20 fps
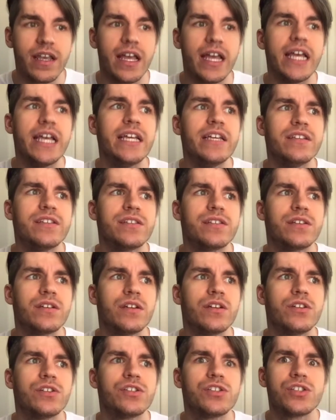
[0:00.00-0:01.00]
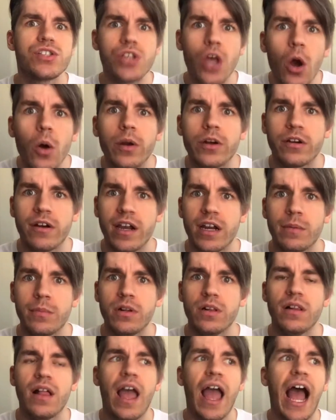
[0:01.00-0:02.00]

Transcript: is so incredible.